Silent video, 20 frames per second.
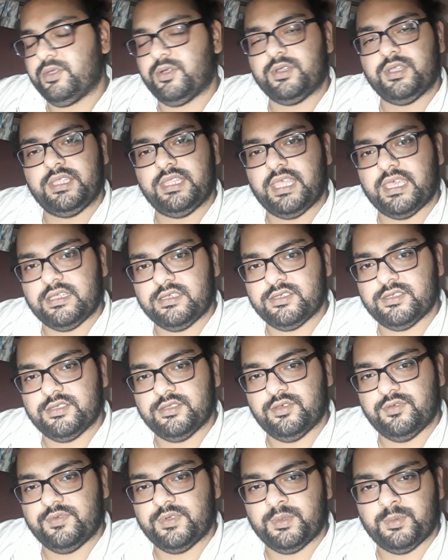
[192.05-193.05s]
thought, and
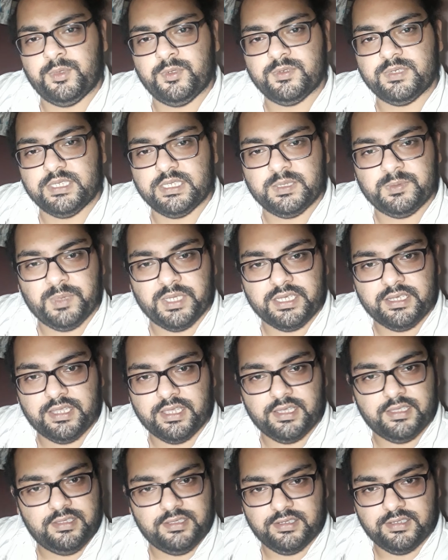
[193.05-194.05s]
action over music,
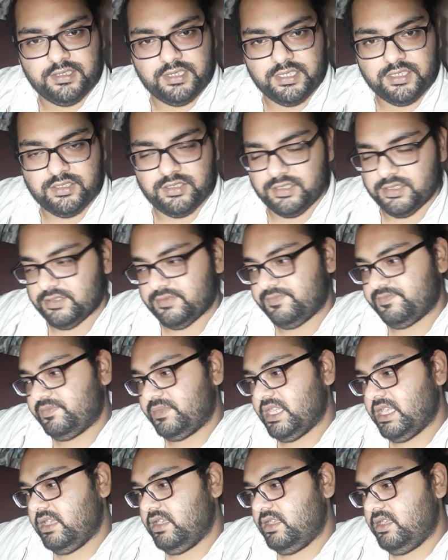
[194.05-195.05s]
spectacle, and diction.
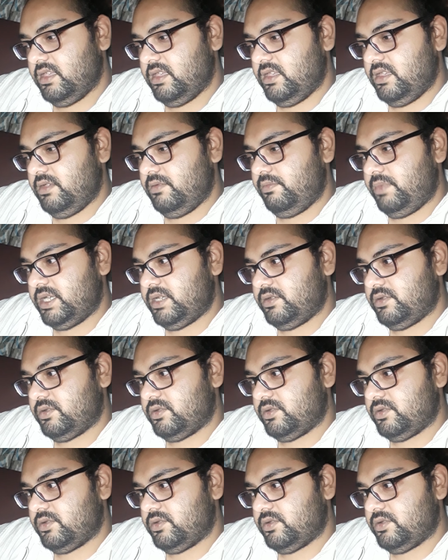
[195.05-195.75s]
But